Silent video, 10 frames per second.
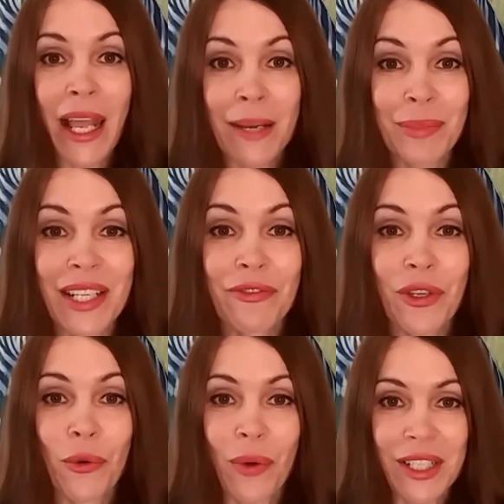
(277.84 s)
But if you
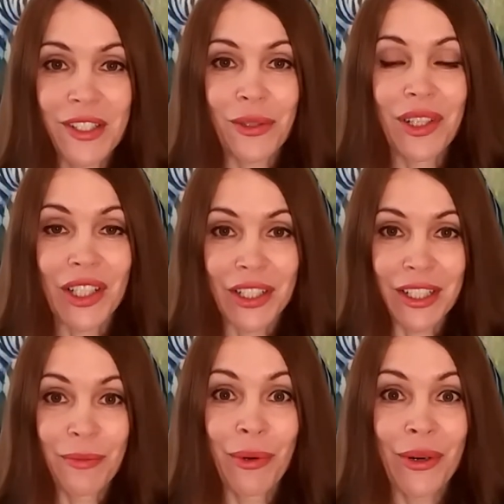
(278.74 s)
want to learn
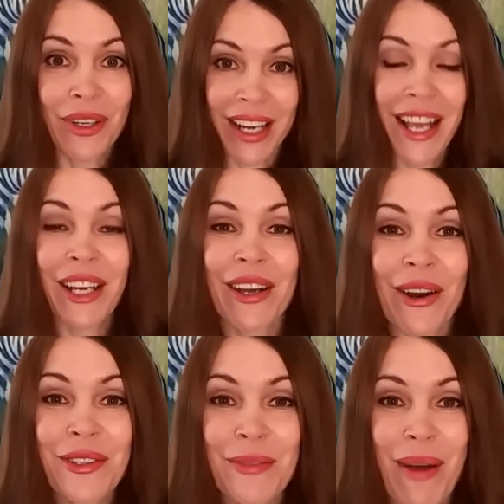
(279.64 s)
more, go
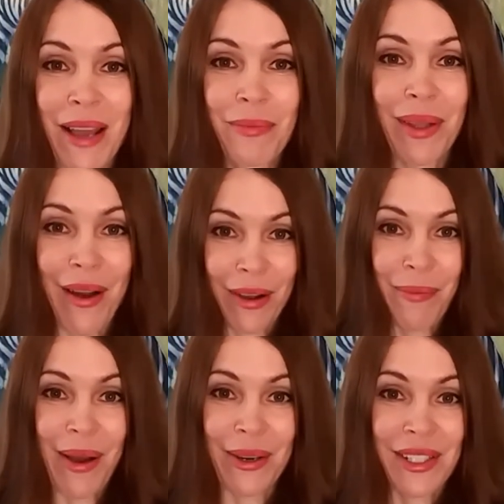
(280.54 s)
to my blog
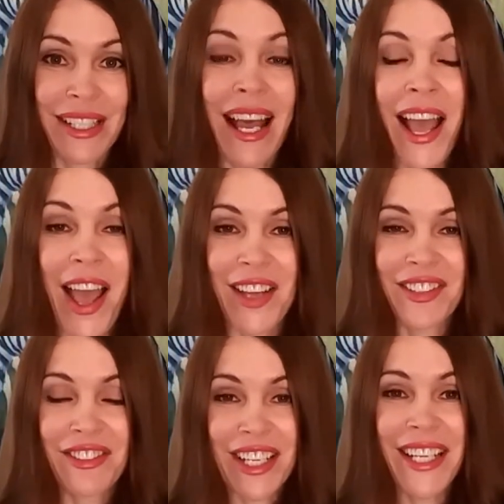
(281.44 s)
post and
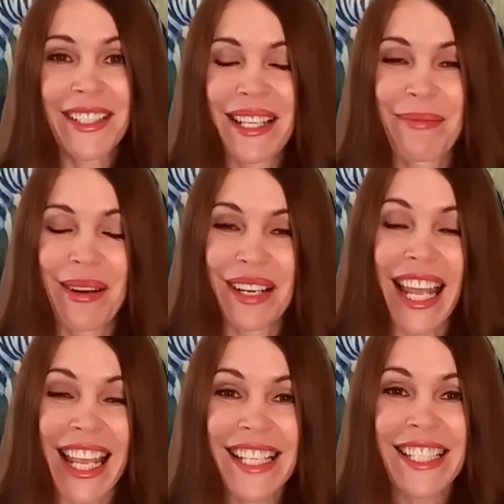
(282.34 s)
read about
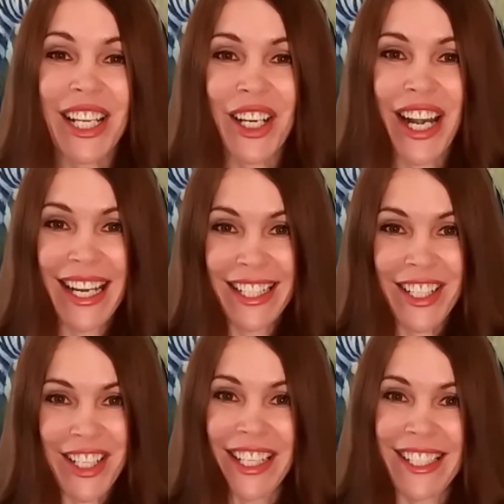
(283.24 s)
Easter
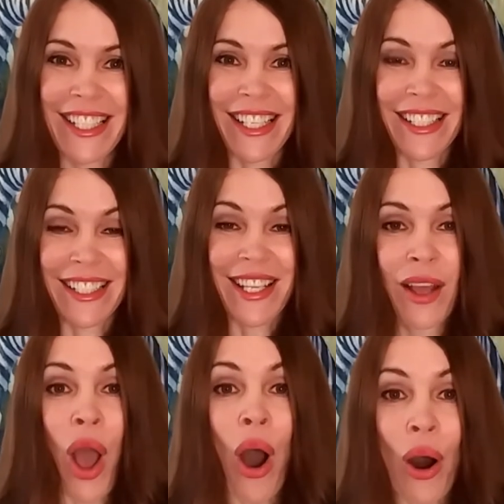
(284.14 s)
traditions.
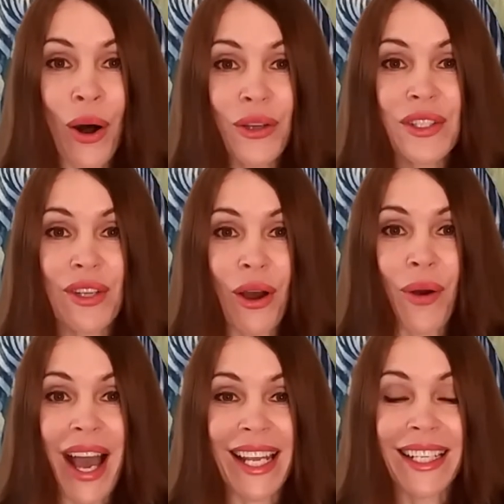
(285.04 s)
Also,
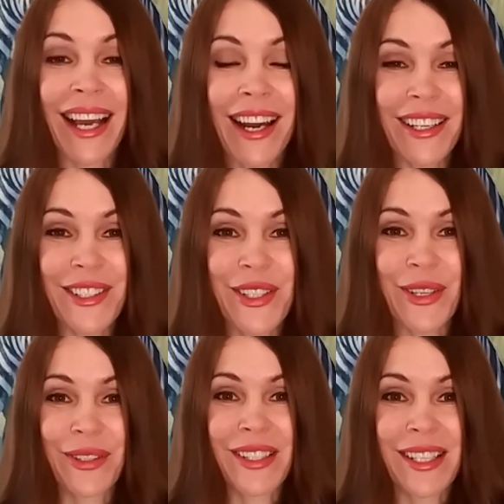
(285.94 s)
I encourage you
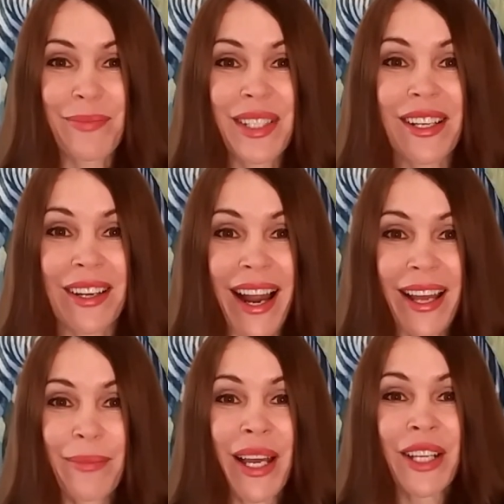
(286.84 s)
to
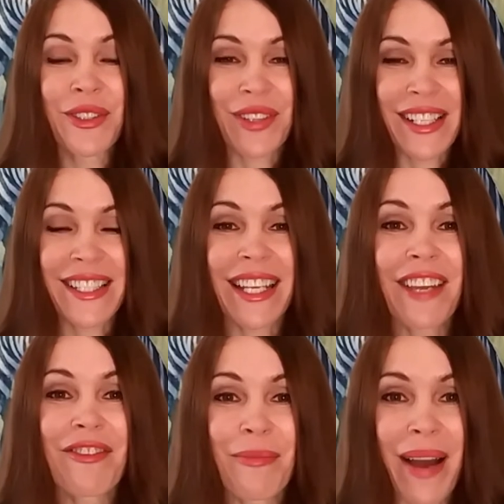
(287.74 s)
subscribe to
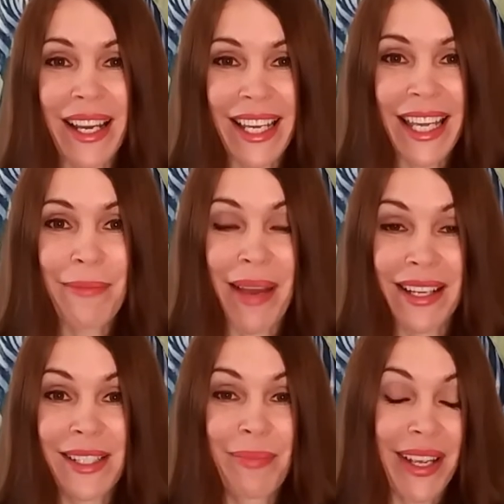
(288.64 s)
receive my
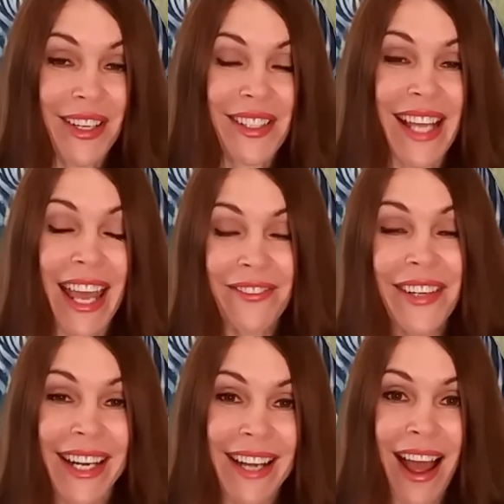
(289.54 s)
emails, because
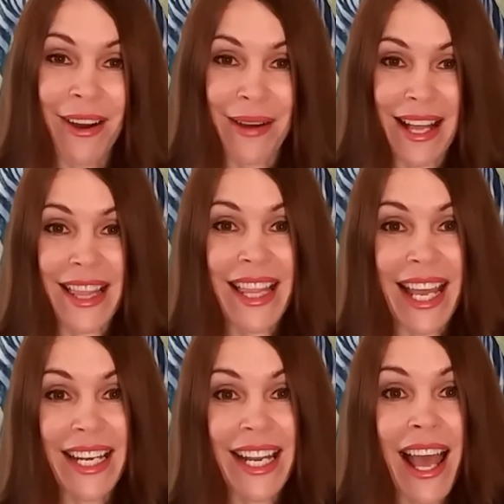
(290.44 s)
every now and
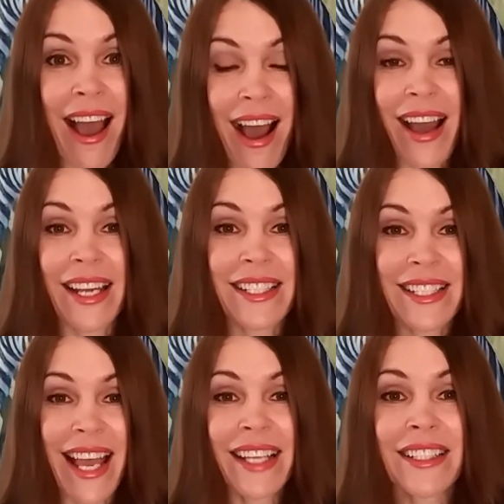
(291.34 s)
then I
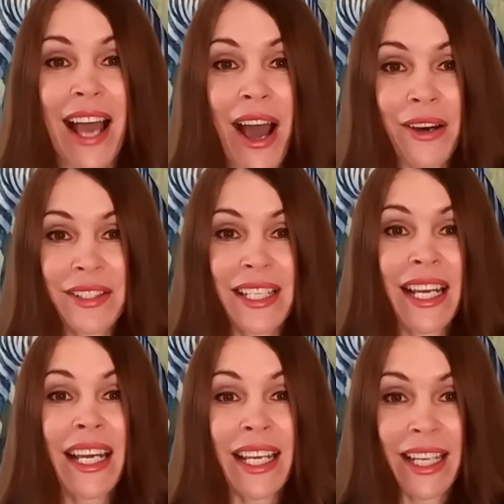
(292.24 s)
send out
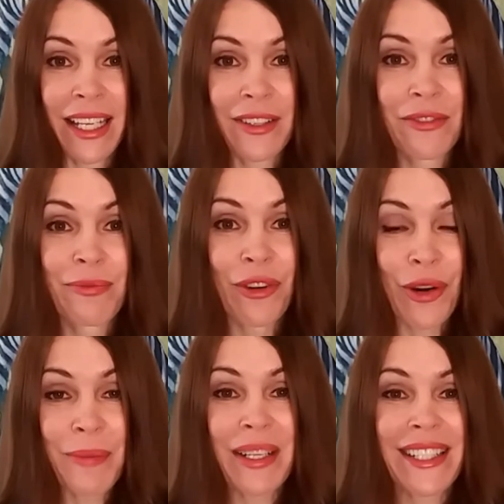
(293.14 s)

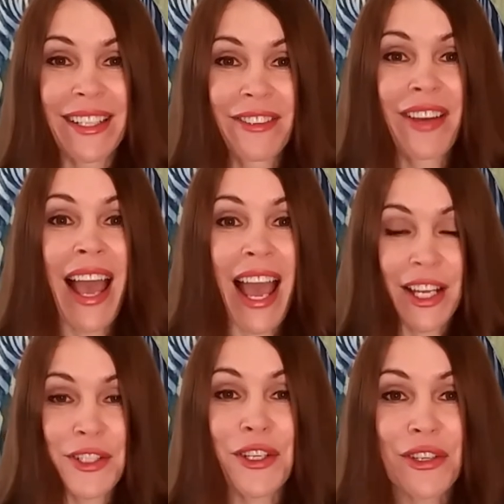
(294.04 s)
informative and
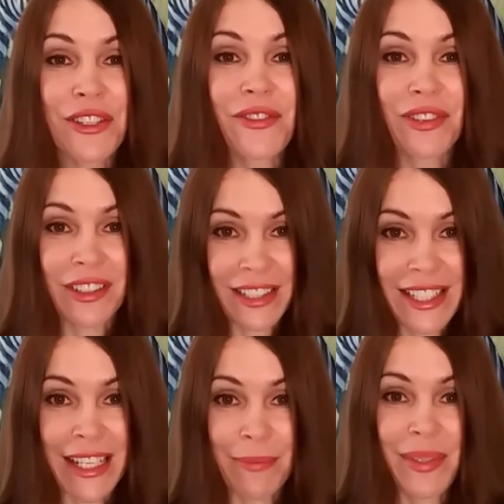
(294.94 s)
useful
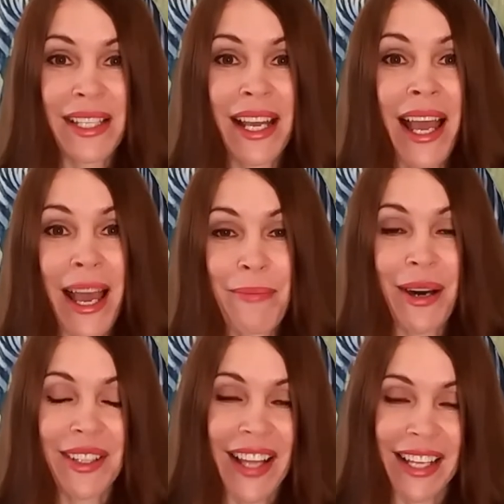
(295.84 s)
tips about
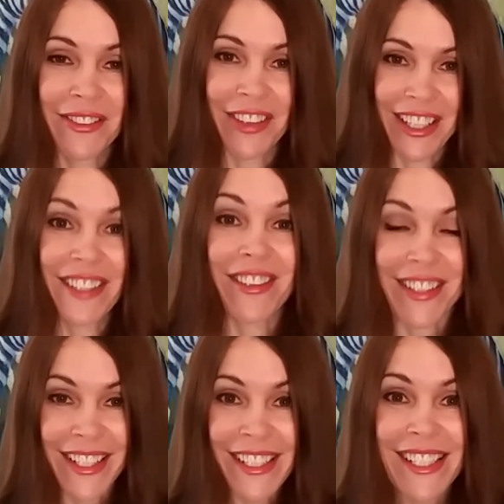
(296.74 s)
Latvian
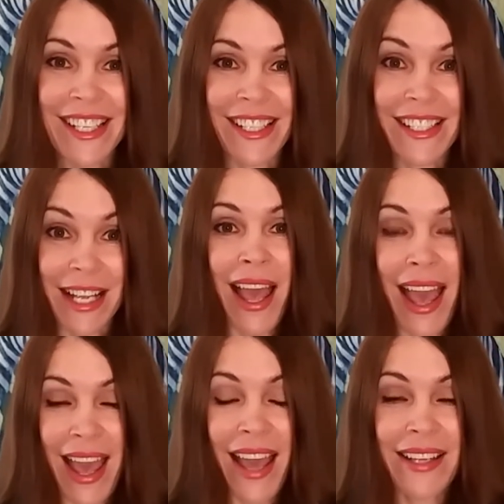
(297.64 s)
traditions
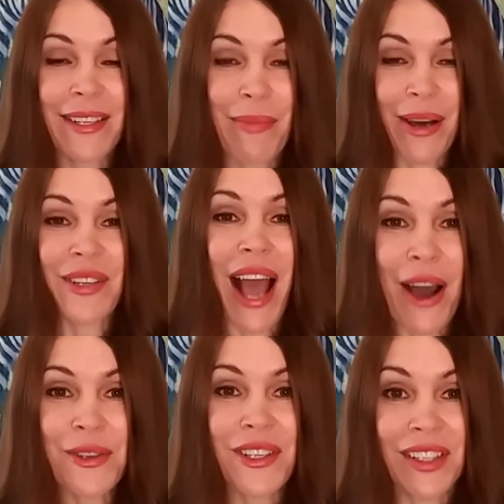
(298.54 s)
and about how
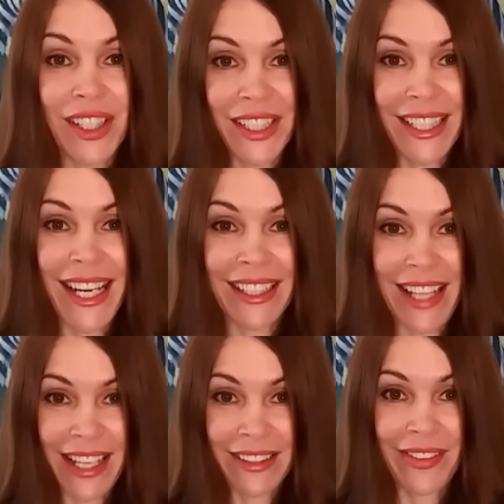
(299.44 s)
to learn
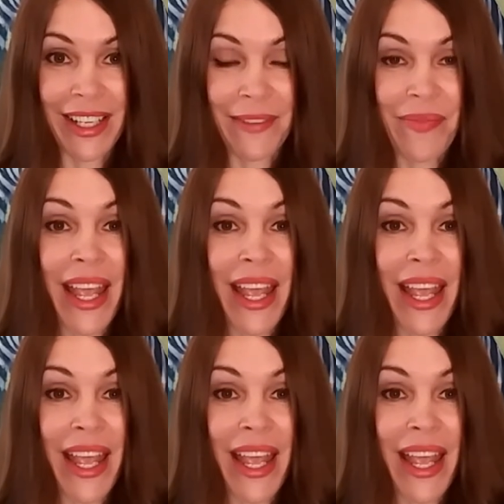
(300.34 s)
Latvian.